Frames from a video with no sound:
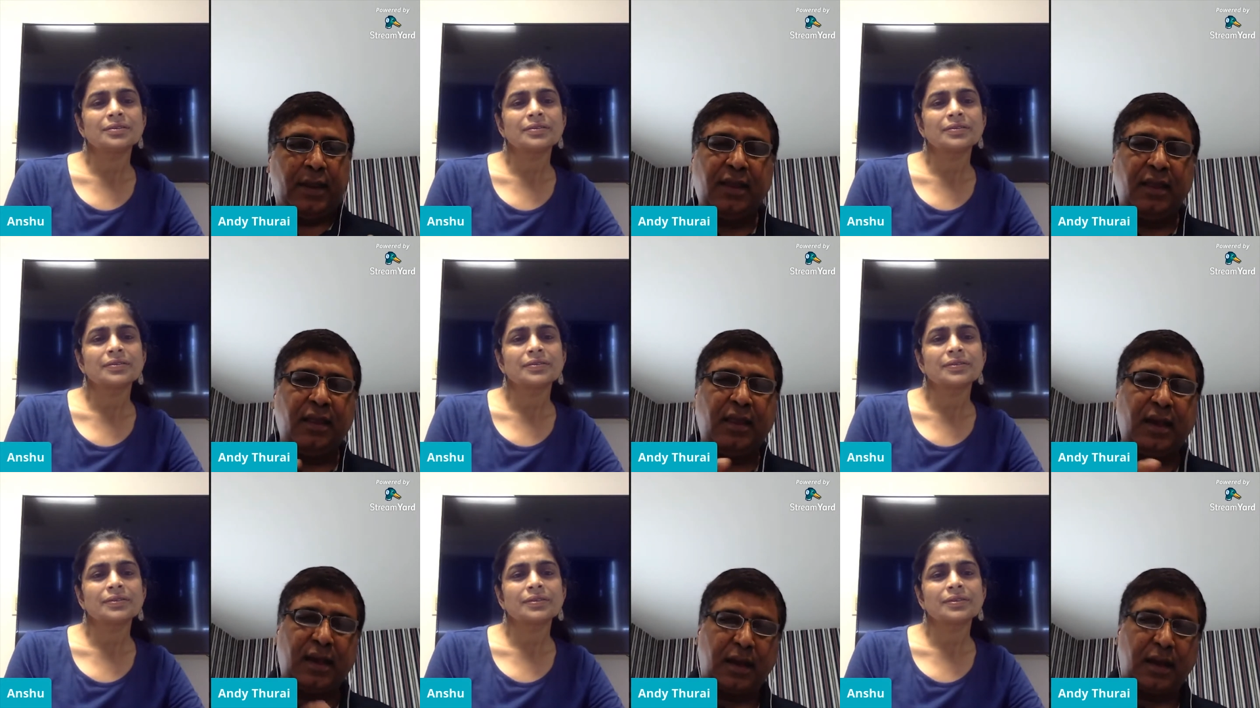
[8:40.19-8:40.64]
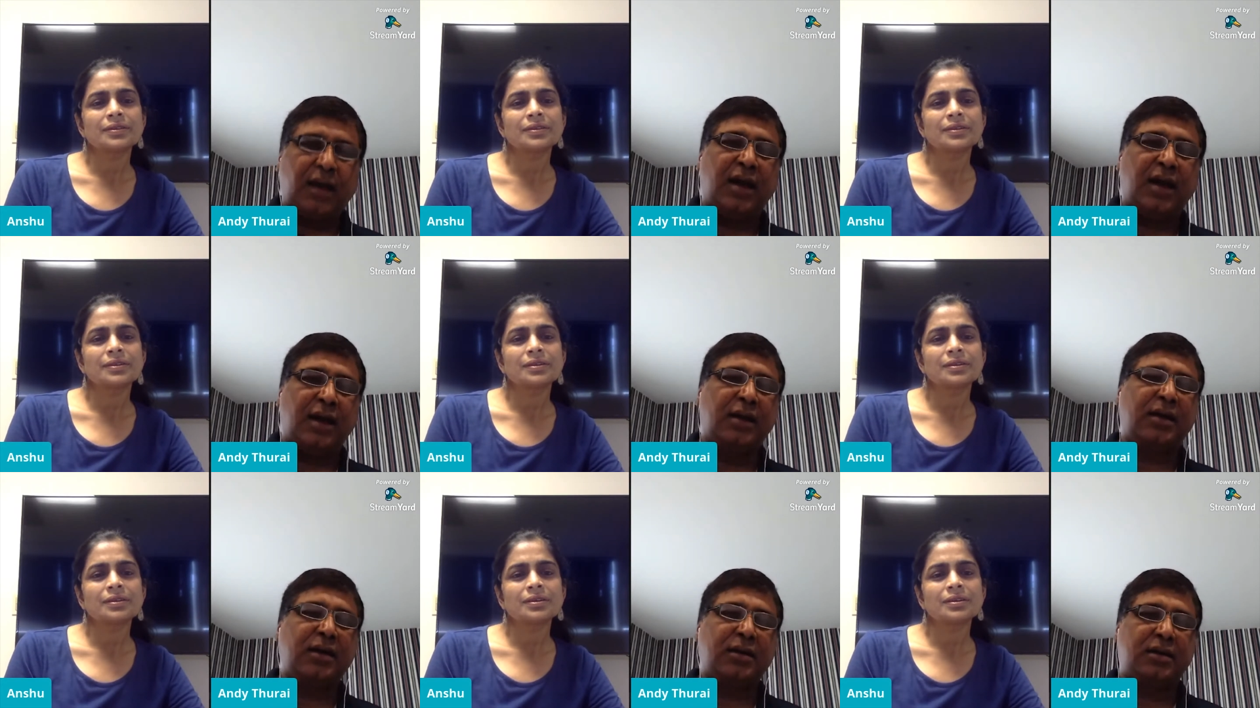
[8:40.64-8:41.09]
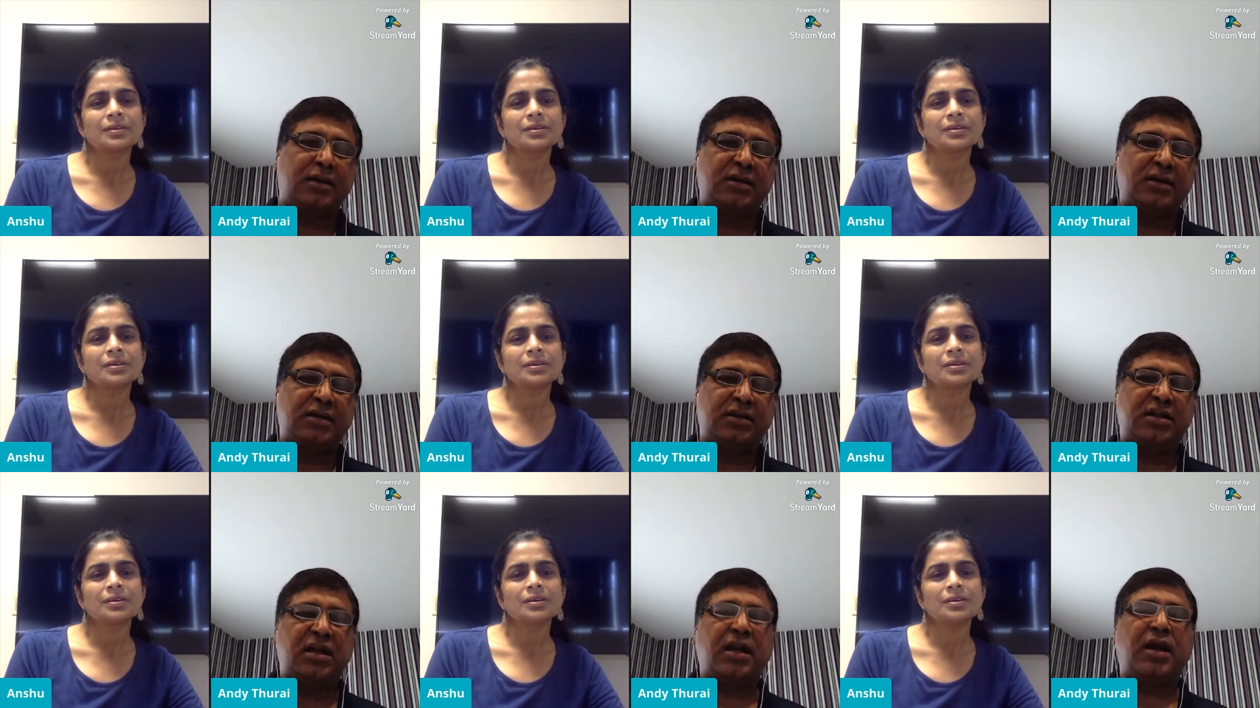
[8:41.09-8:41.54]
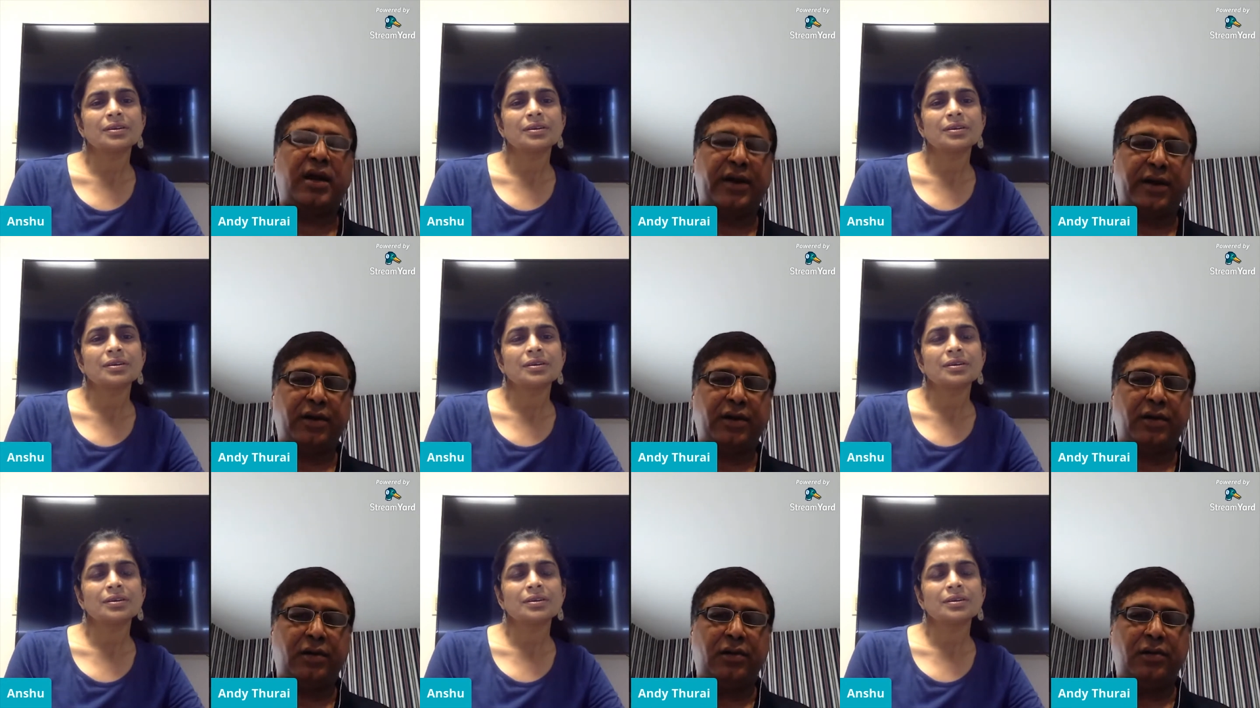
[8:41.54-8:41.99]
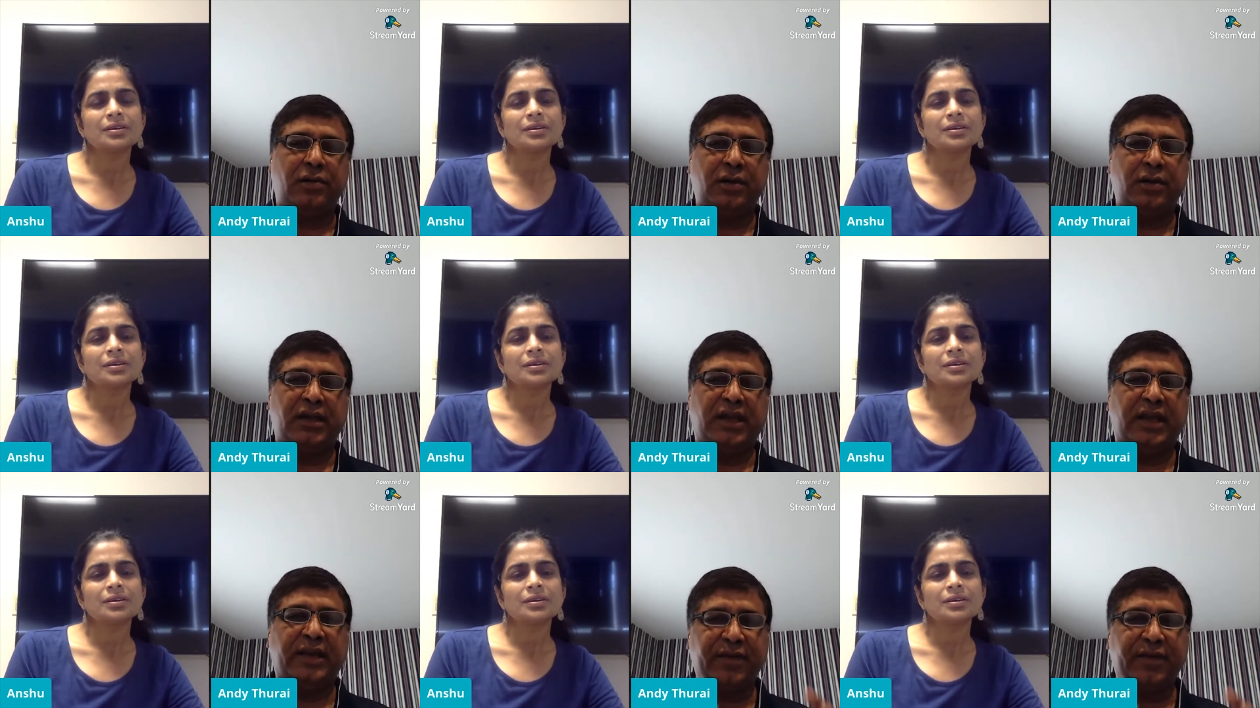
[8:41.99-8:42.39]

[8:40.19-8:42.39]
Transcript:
Speaker 1: in the current scenario,